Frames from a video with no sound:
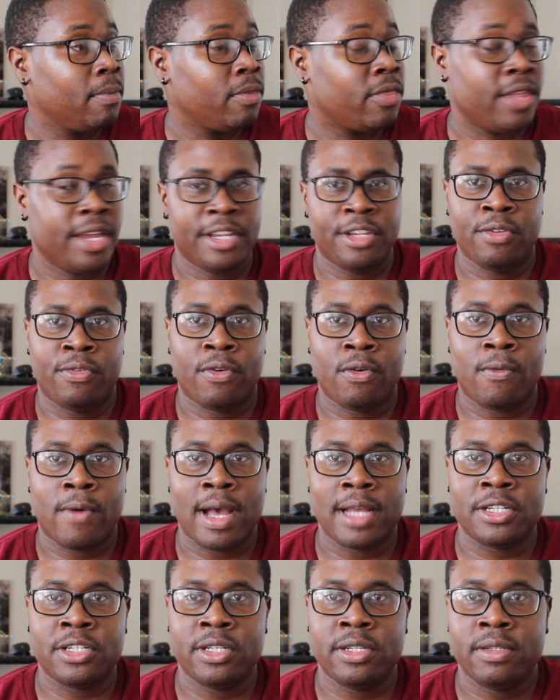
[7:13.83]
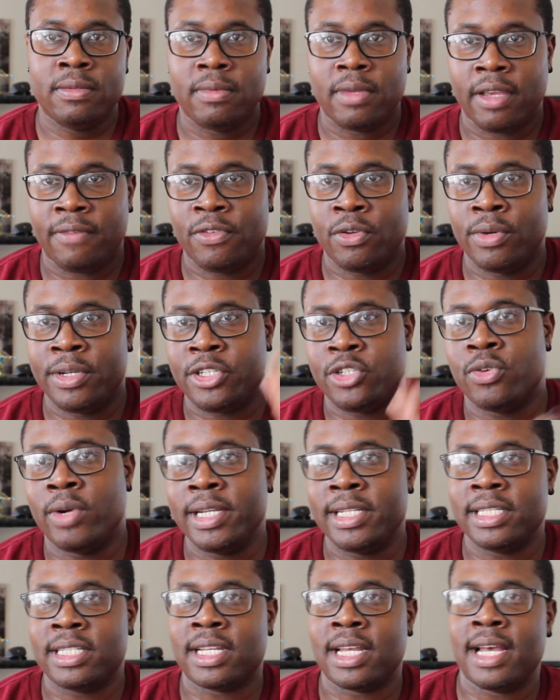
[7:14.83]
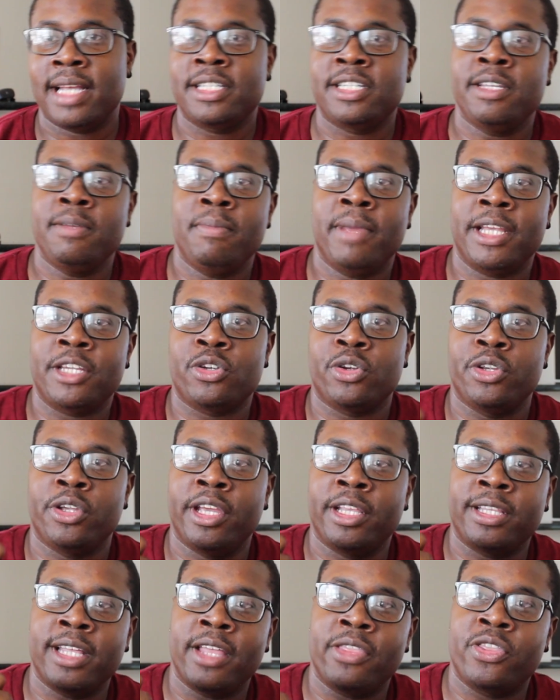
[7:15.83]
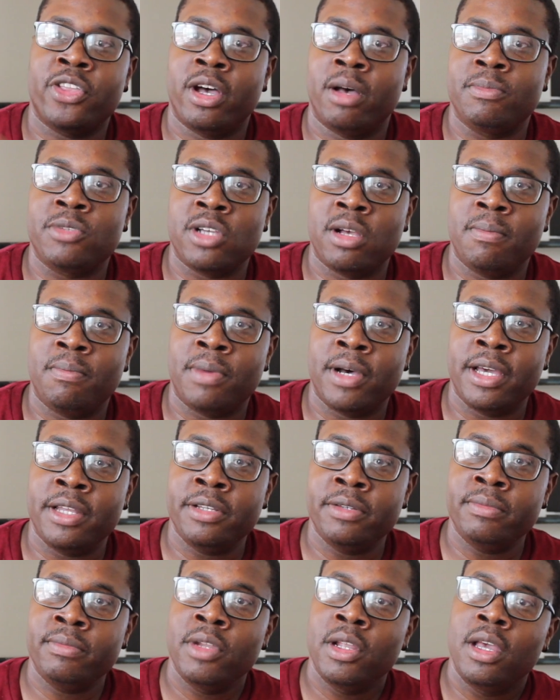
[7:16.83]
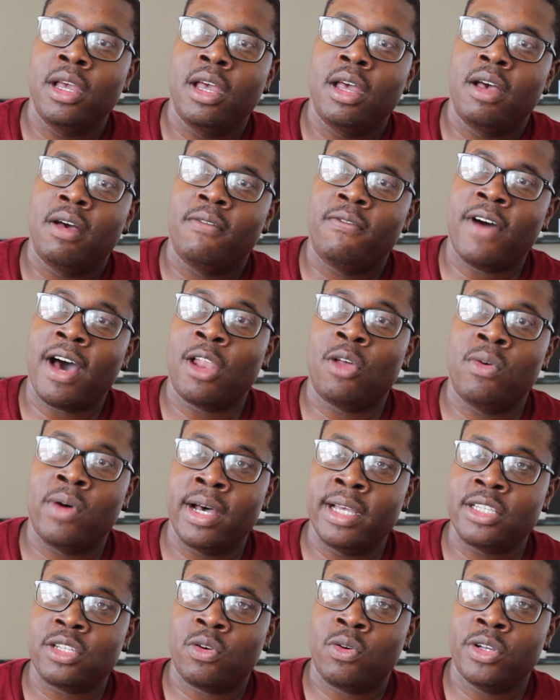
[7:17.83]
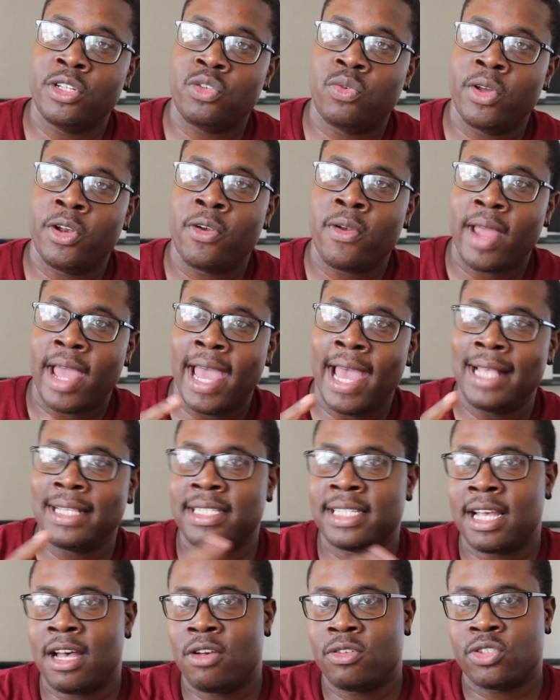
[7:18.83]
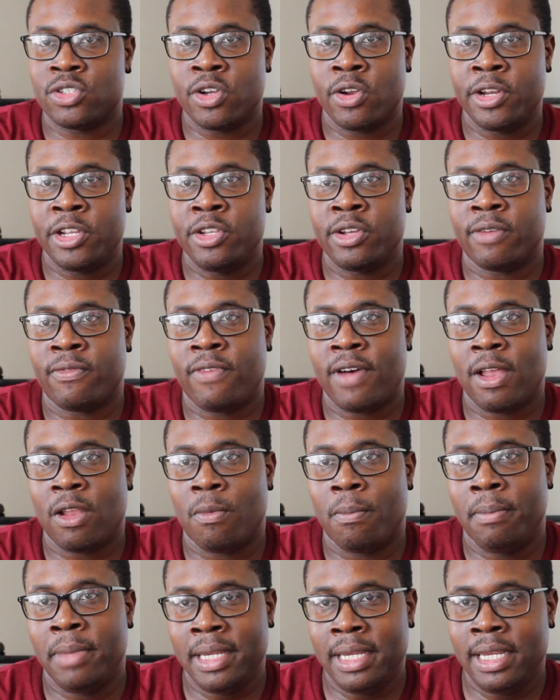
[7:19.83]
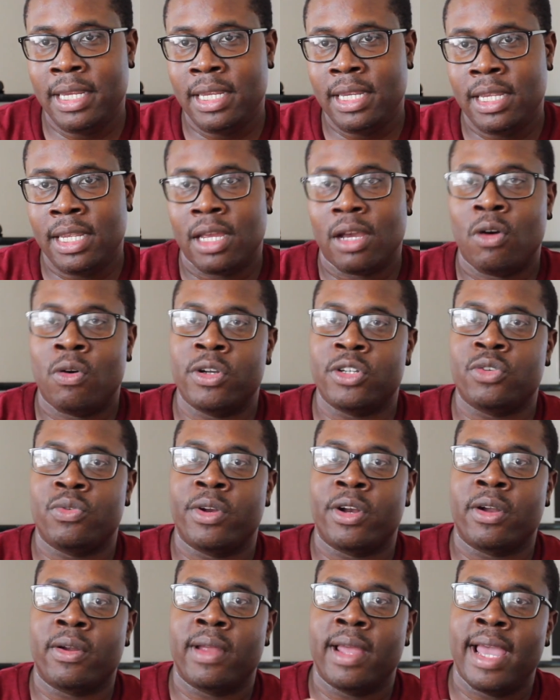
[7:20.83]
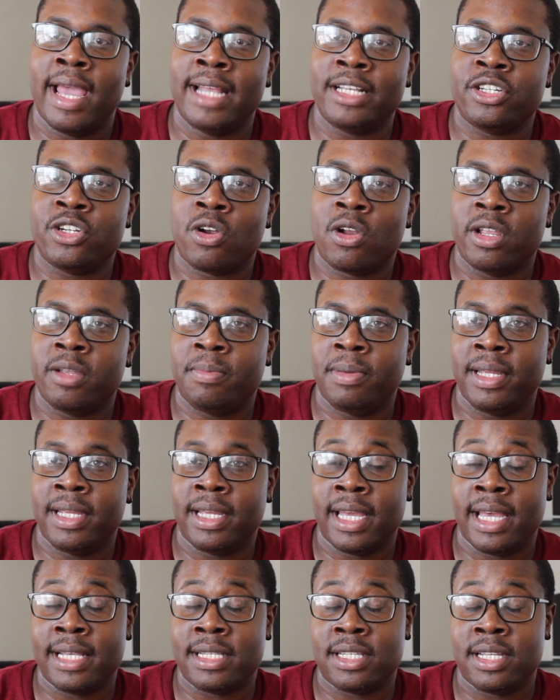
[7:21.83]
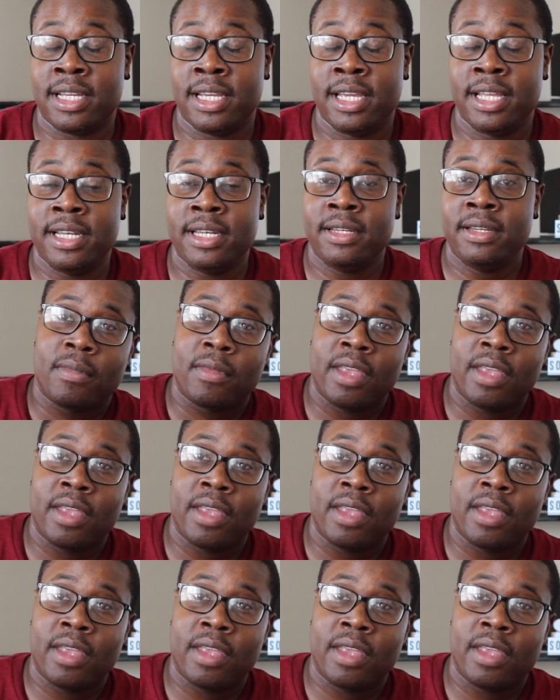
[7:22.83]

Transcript: Thank you for watching. If you enjoyed this content, make sure you hit that thumbs up button. Follow us on Twitter @SoundsNerdy. You can follow me on Twitter @CharliePinkSN.